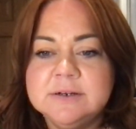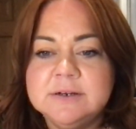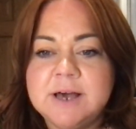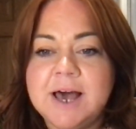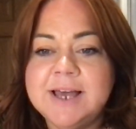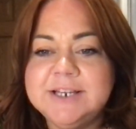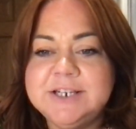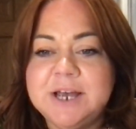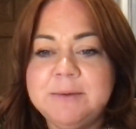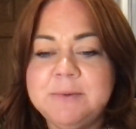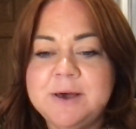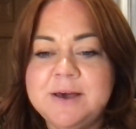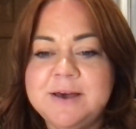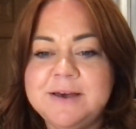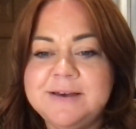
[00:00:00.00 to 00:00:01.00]
Hi,
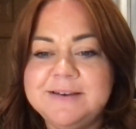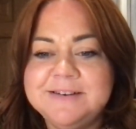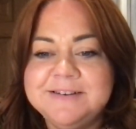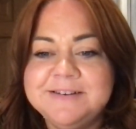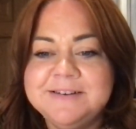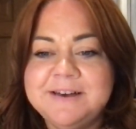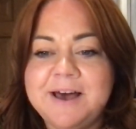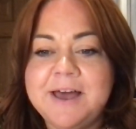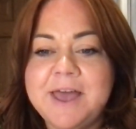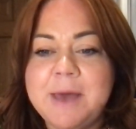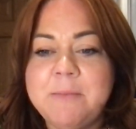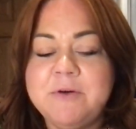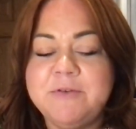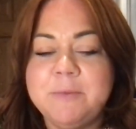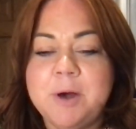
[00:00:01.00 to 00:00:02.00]
Gemma. Hi,
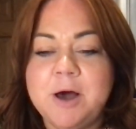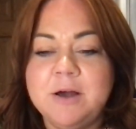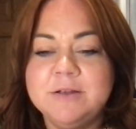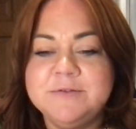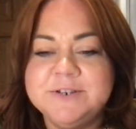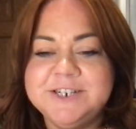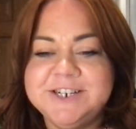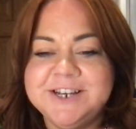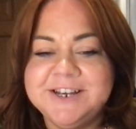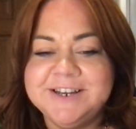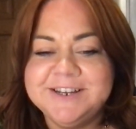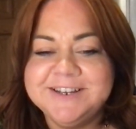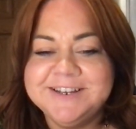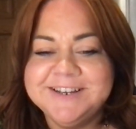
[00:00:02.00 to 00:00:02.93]
Emma from Hertfordshire.